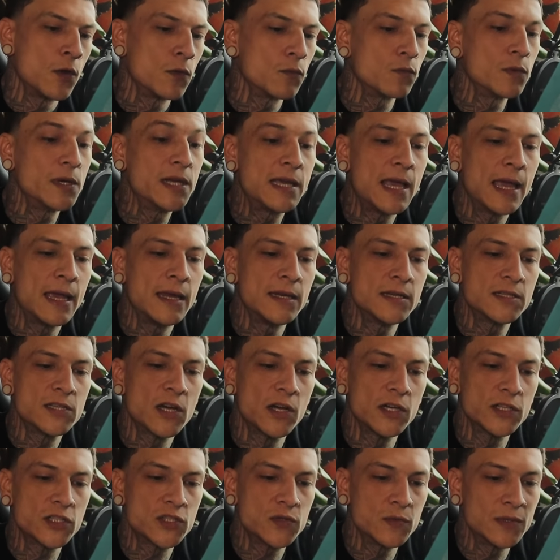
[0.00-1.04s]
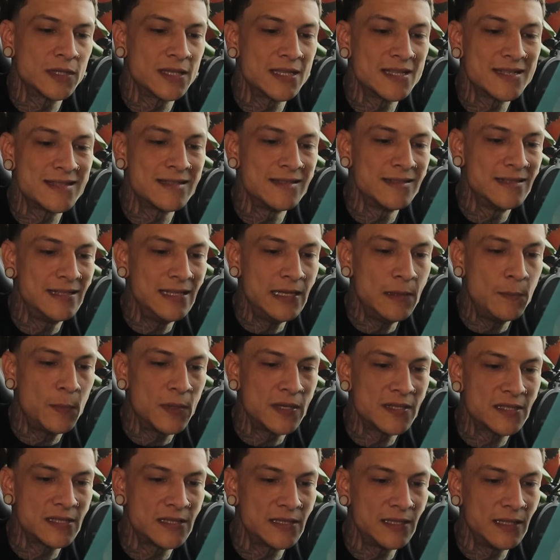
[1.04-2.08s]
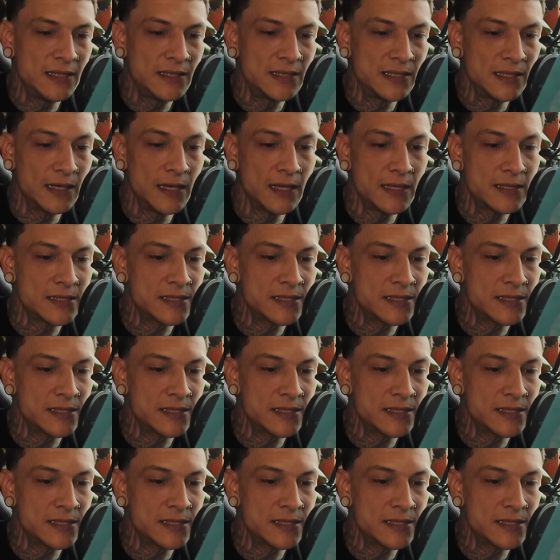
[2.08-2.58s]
Regain touch with this deep-seated